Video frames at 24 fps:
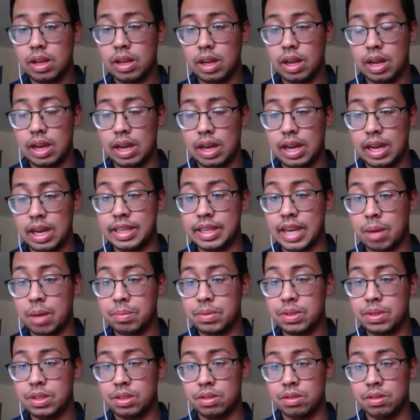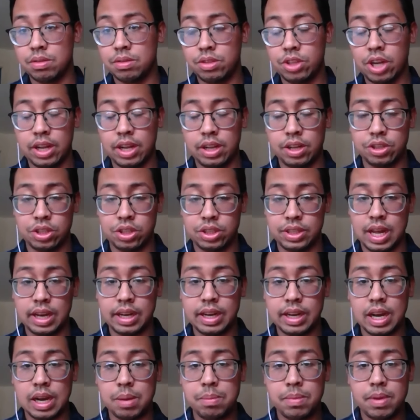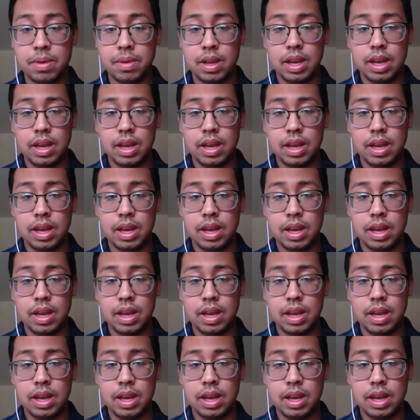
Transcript: adapt to challenges that come,